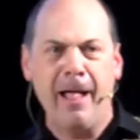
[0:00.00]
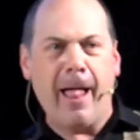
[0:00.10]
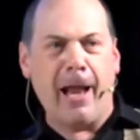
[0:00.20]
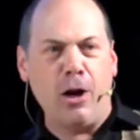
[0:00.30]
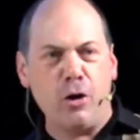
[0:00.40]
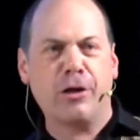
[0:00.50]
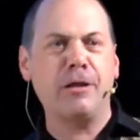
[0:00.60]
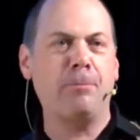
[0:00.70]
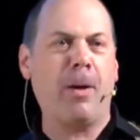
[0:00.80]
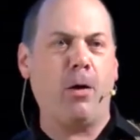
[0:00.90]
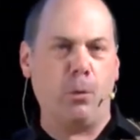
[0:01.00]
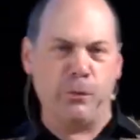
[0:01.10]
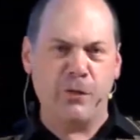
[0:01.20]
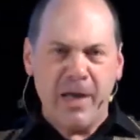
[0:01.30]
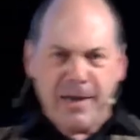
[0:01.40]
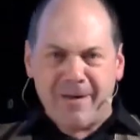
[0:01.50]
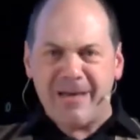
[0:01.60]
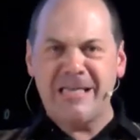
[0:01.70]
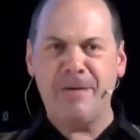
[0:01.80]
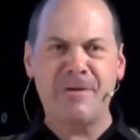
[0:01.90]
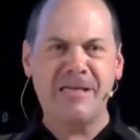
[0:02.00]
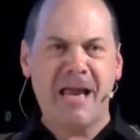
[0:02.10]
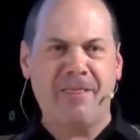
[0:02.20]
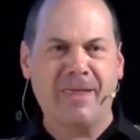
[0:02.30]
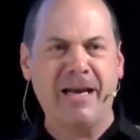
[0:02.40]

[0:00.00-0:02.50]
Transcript: And look at the polls 90% think